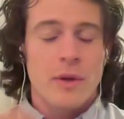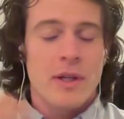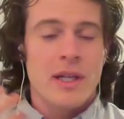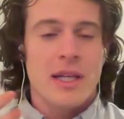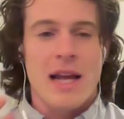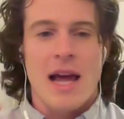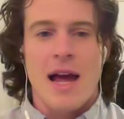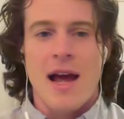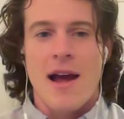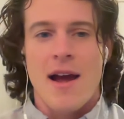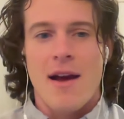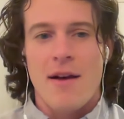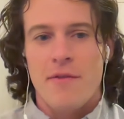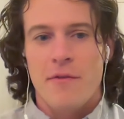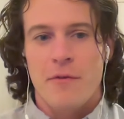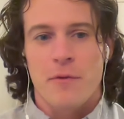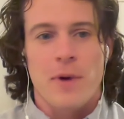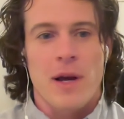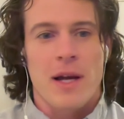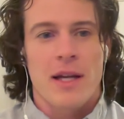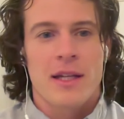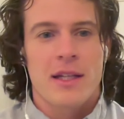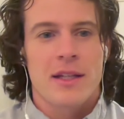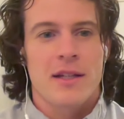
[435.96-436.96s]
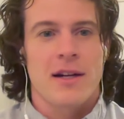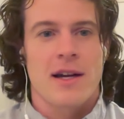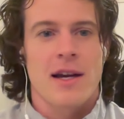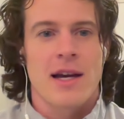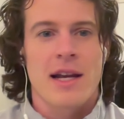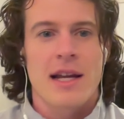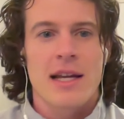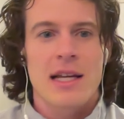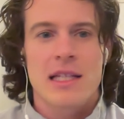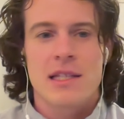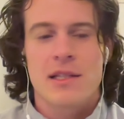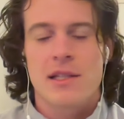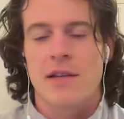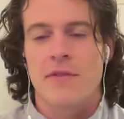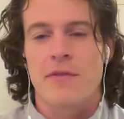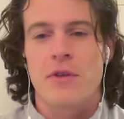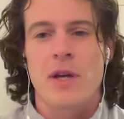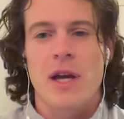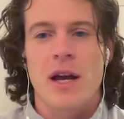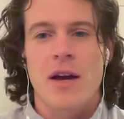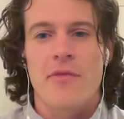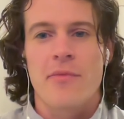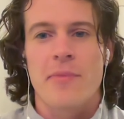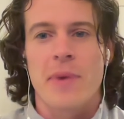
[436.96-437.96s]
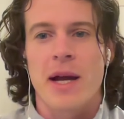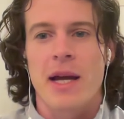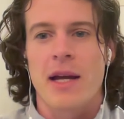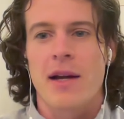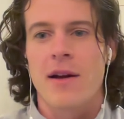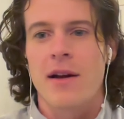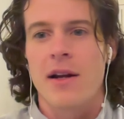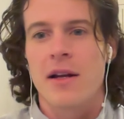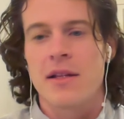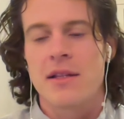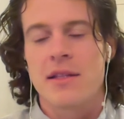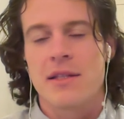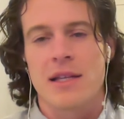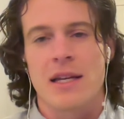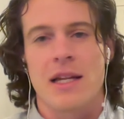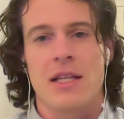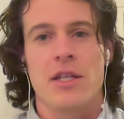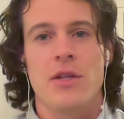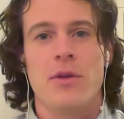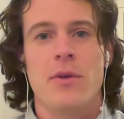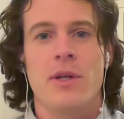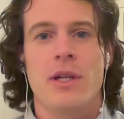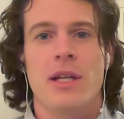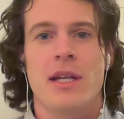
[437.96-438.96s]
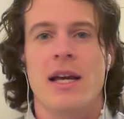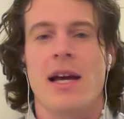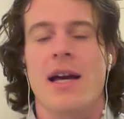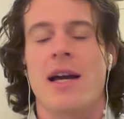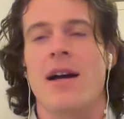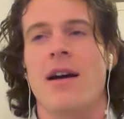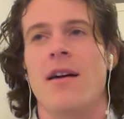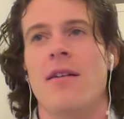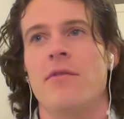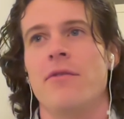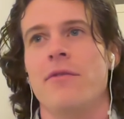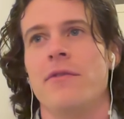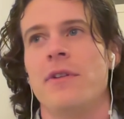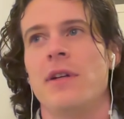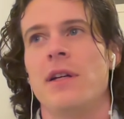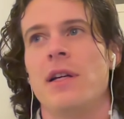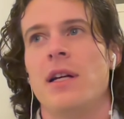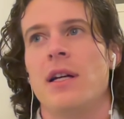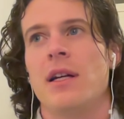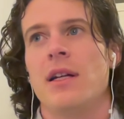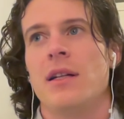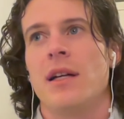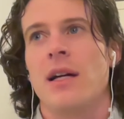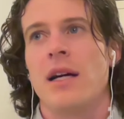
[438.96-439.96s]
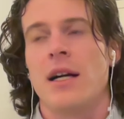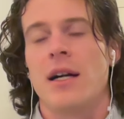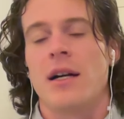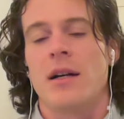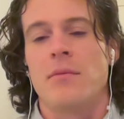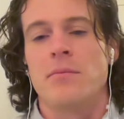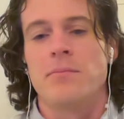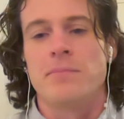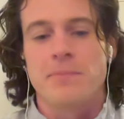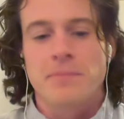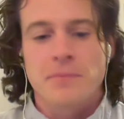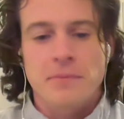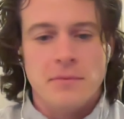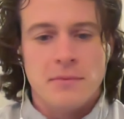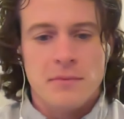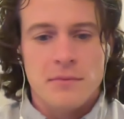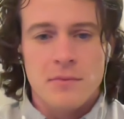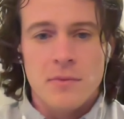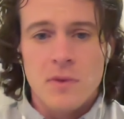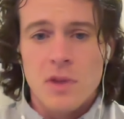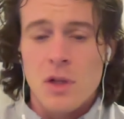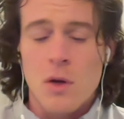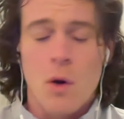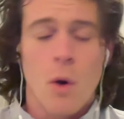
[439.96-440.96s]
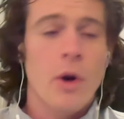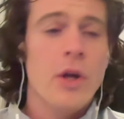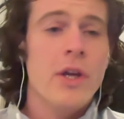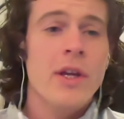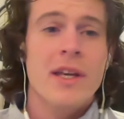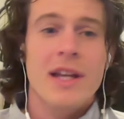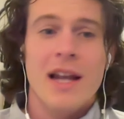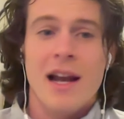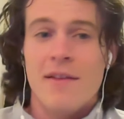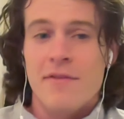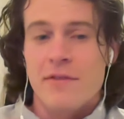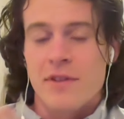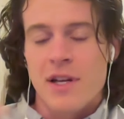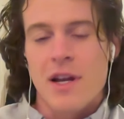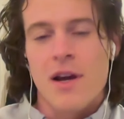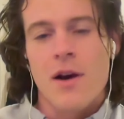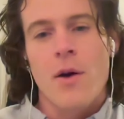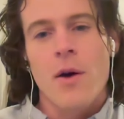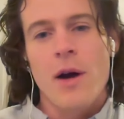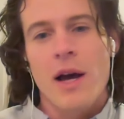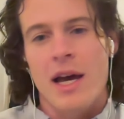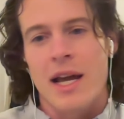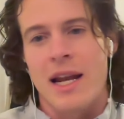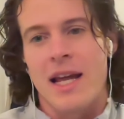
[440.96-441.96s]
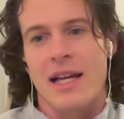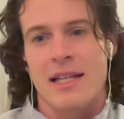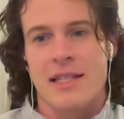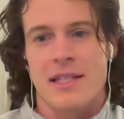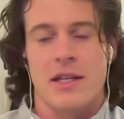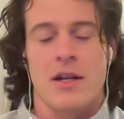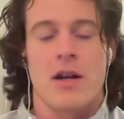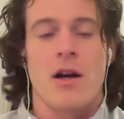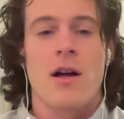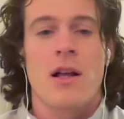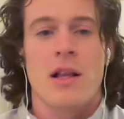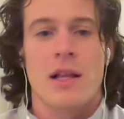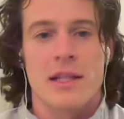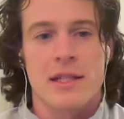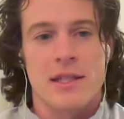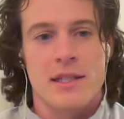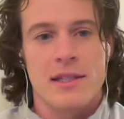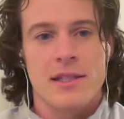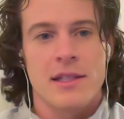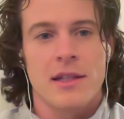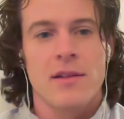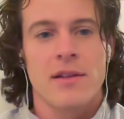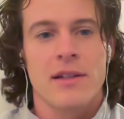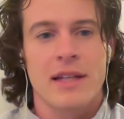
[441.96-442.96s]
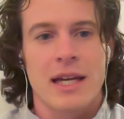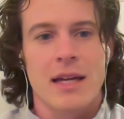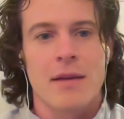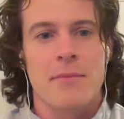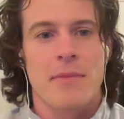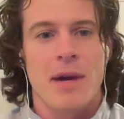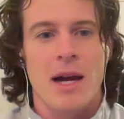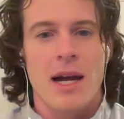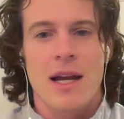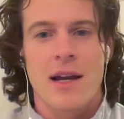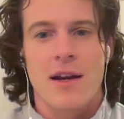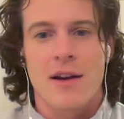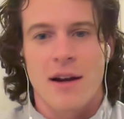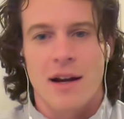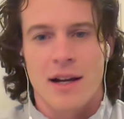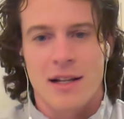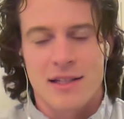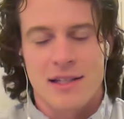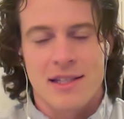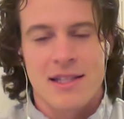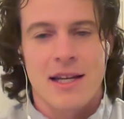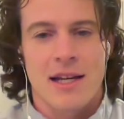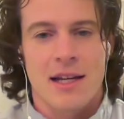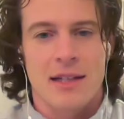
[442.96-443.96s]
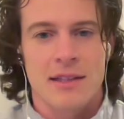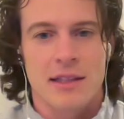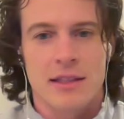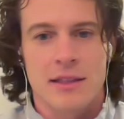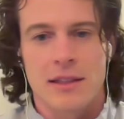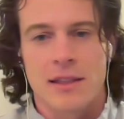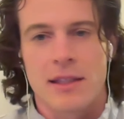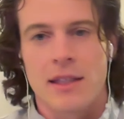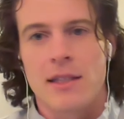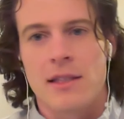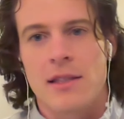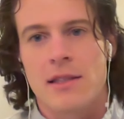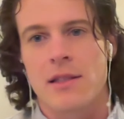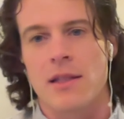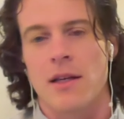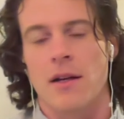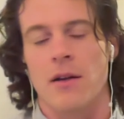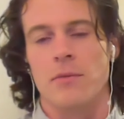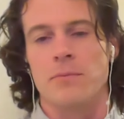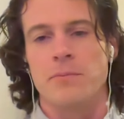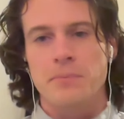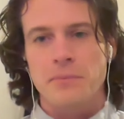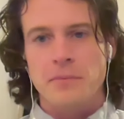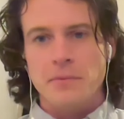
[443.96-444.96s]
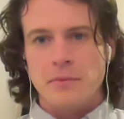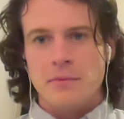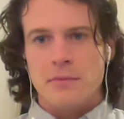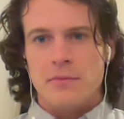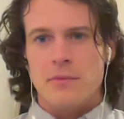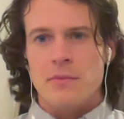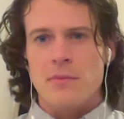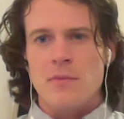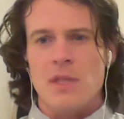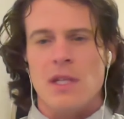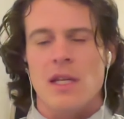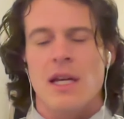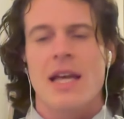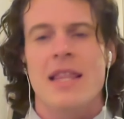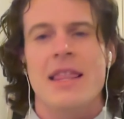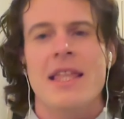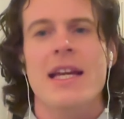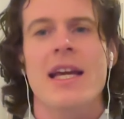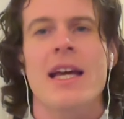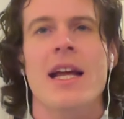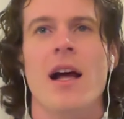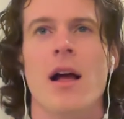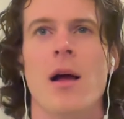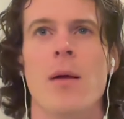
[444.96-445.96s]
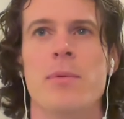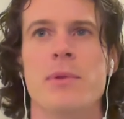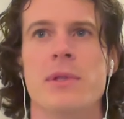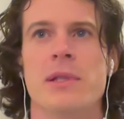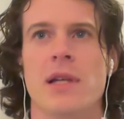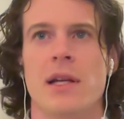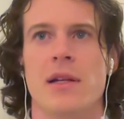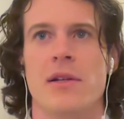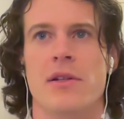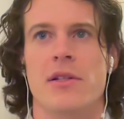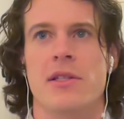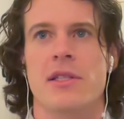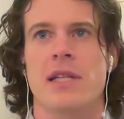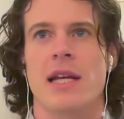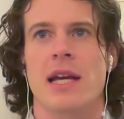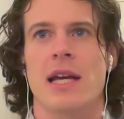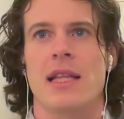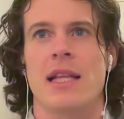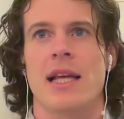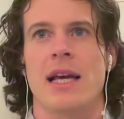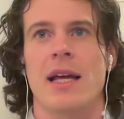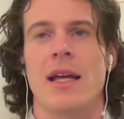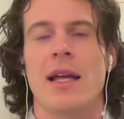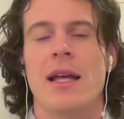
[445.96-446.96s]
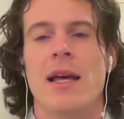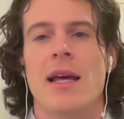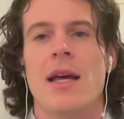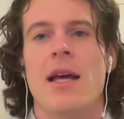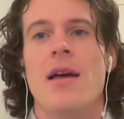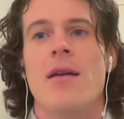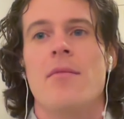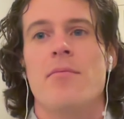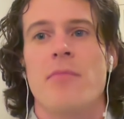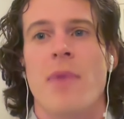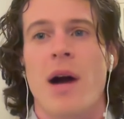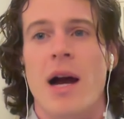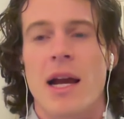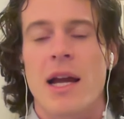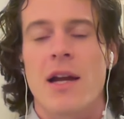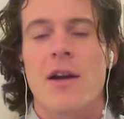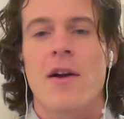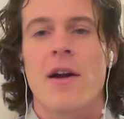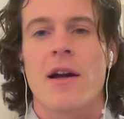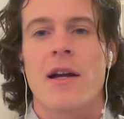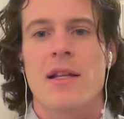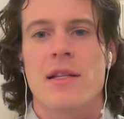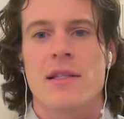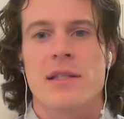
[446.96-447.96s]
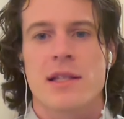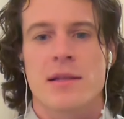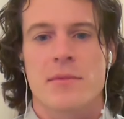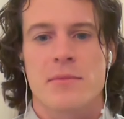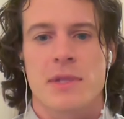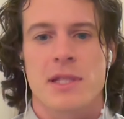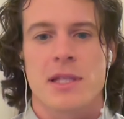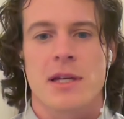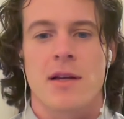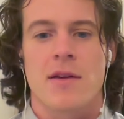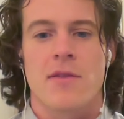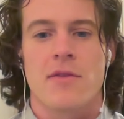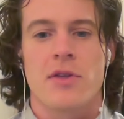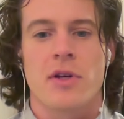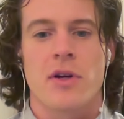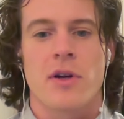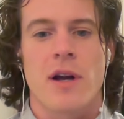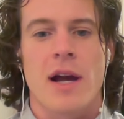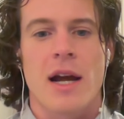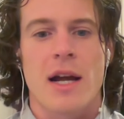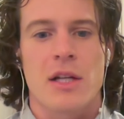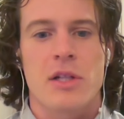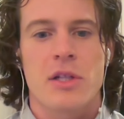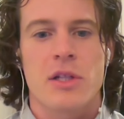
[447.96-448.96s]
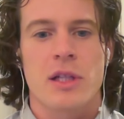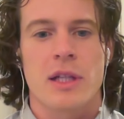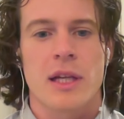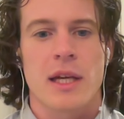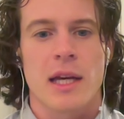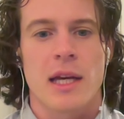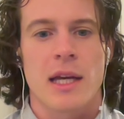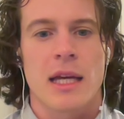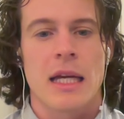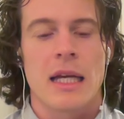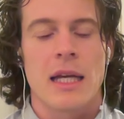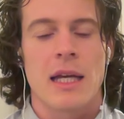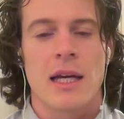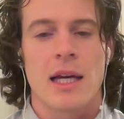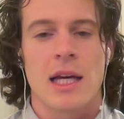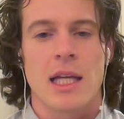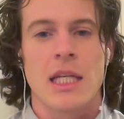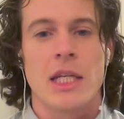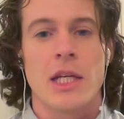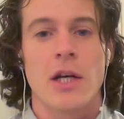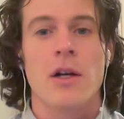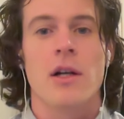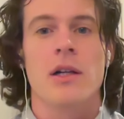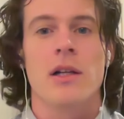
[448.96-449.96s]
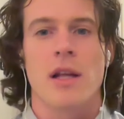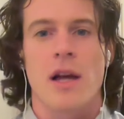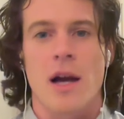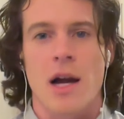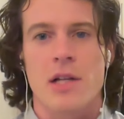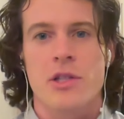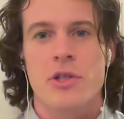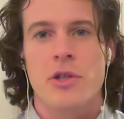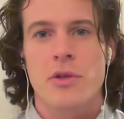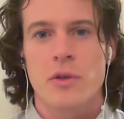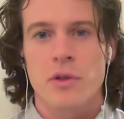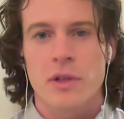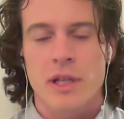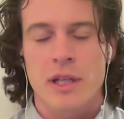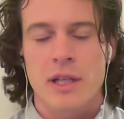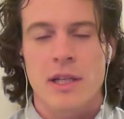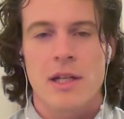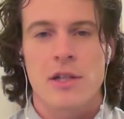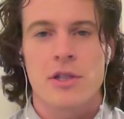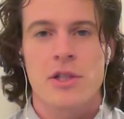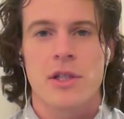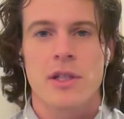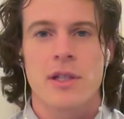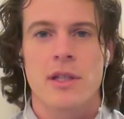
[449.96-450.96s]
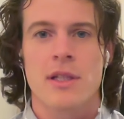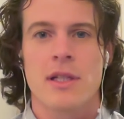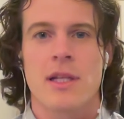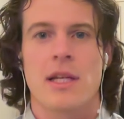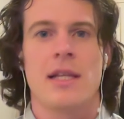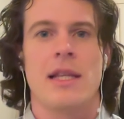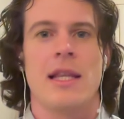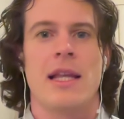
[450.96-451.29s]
have regular headaches if you have migraines, and you can have, or you could have no headaches at all and still get migraines technically. So I think it helps to understand that migraines themselves are actually a neurological condition in